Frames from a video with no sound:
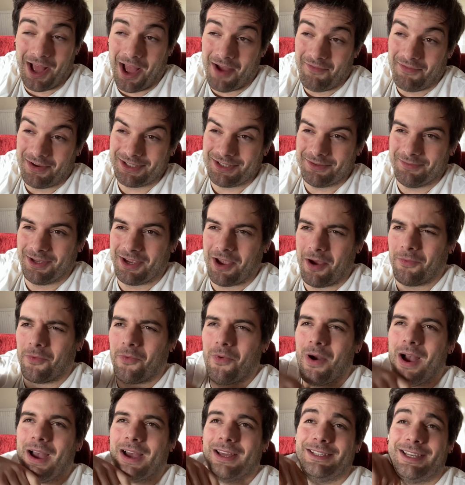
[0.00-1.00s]
I've had to become
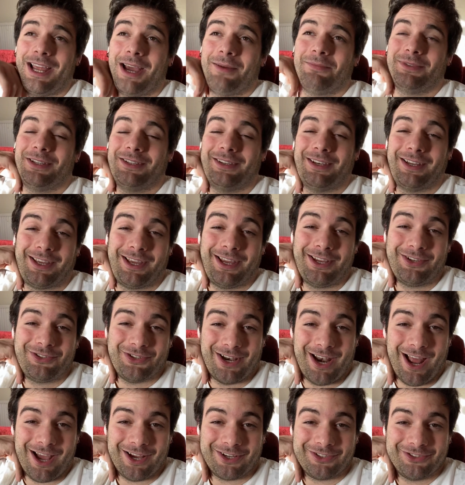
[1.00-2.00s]
quite adept in the
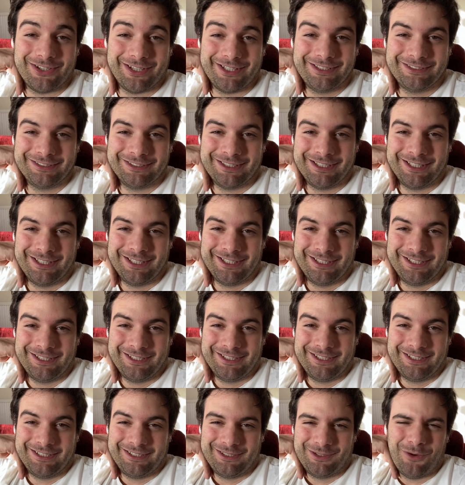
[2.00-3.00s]
kitchen, actually.
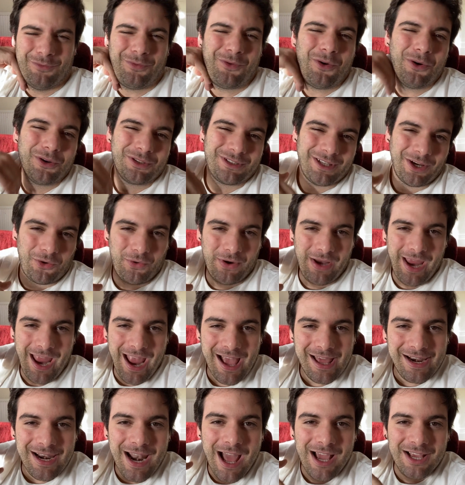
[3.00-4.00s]
Of course, I
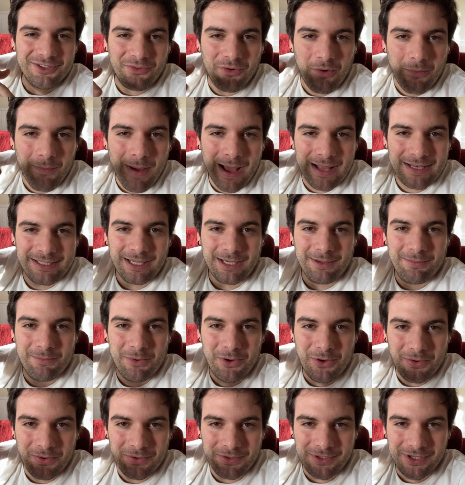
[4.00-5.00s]
create a nice romantic
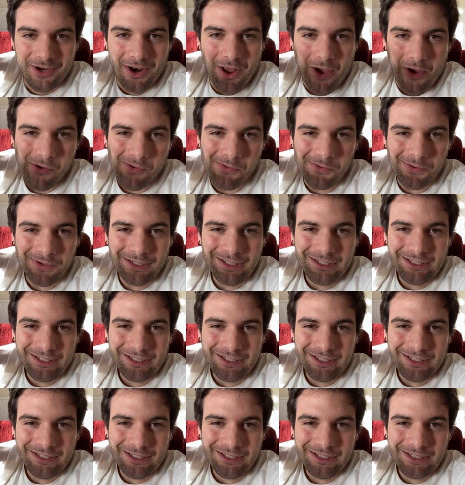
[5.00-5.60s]
mood, you know.